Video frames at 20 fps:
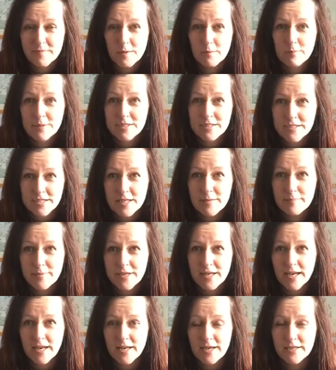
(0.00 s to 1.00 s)
we're still
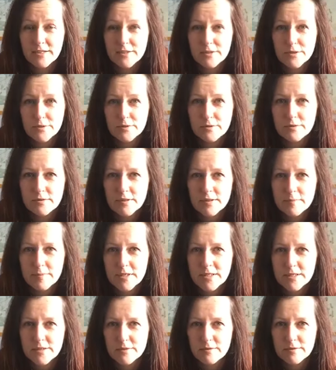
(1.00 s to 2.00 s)
being lied to and
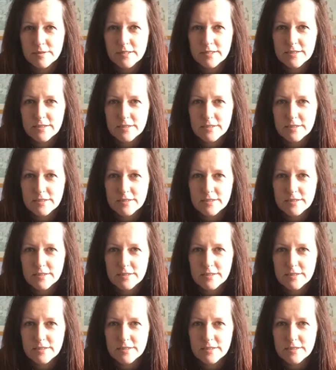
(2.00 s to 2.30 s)
being told there's